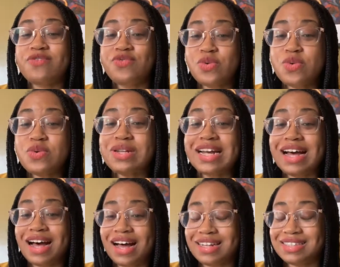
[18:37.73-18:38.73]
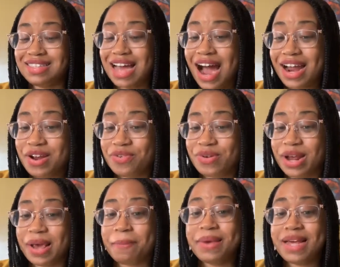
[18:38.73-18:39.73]
food
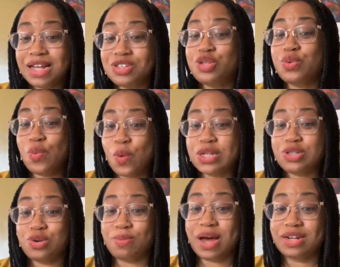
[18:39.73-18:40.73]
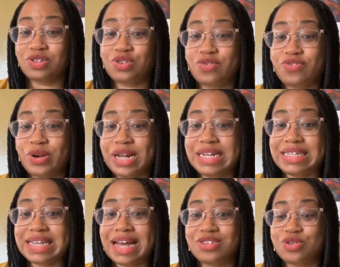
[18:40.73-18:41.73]
diary, because you want to monitor for any
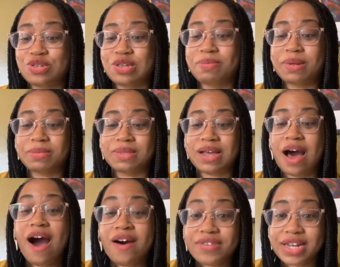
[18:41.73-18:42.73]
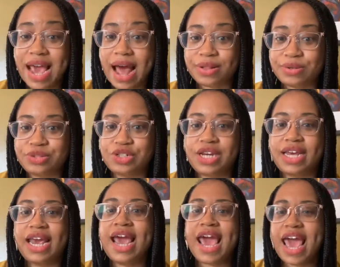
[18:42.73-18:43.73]
signs or symptoms of an
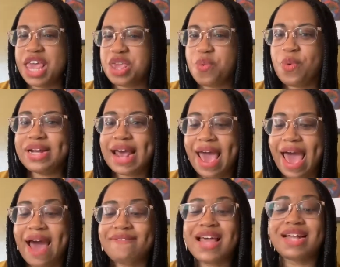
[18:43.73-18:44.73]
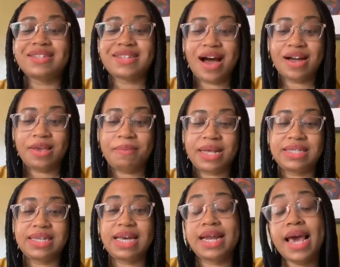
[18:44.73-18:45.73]
allergy, and you want to have that
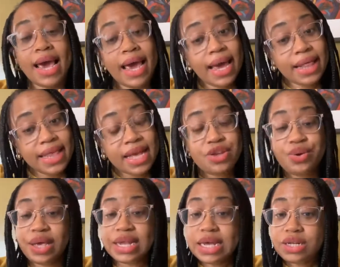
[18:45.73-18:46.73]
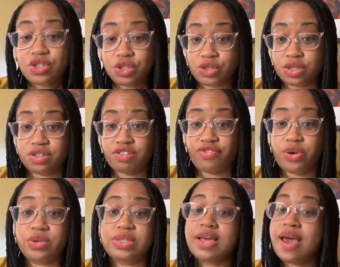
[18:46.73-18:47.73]
documented. And then you can introduce
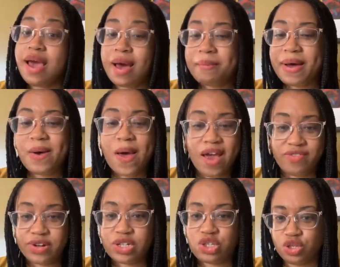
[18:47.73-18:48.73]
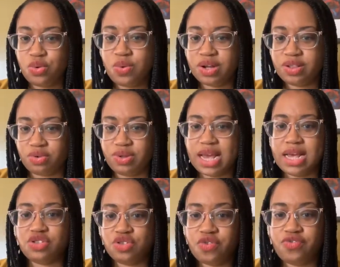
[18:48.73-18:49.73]
foods about every 2 or 3
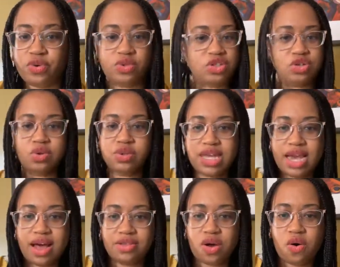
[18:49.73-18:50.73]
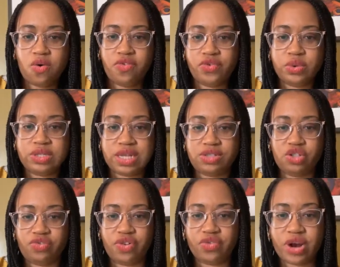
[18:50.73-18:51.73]
days, new foods. You don't take out the old foods that
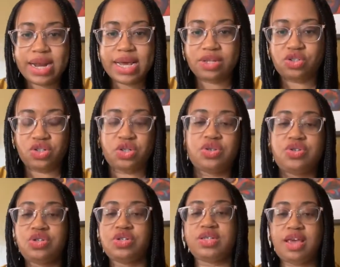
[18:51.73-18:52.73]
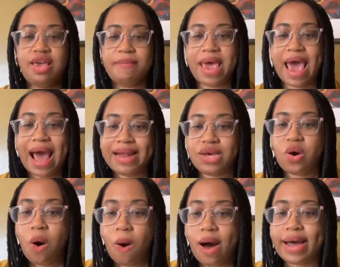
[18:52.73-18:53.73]
you've already introduced. You just keep adding
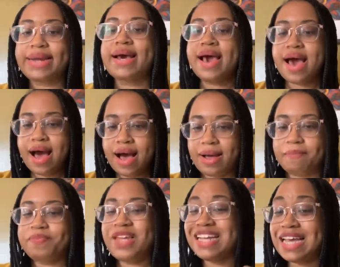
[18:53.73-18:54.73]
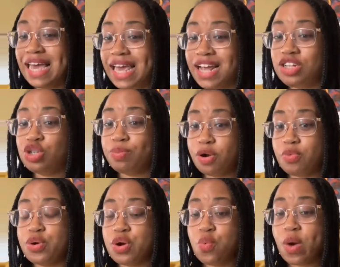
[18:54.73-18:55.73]
on in an
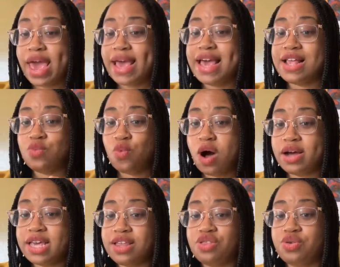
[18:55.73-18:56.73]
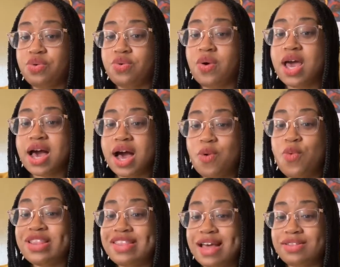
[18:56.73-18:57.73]
age-appropriate way, and walking through
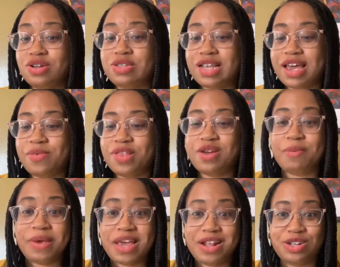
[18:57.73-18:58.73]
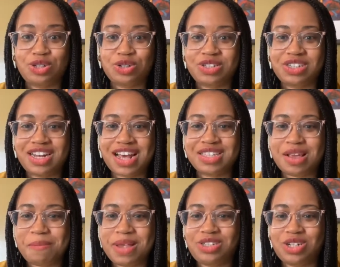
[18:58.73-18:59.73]
what that looks like with your pediatrician, as
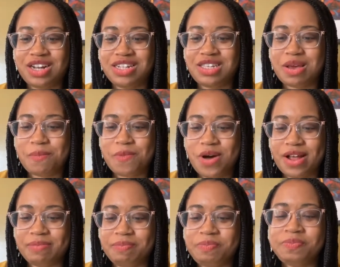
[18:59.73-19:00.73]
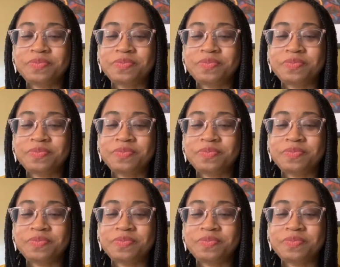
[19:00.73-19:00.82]
I mentioned in tip 1.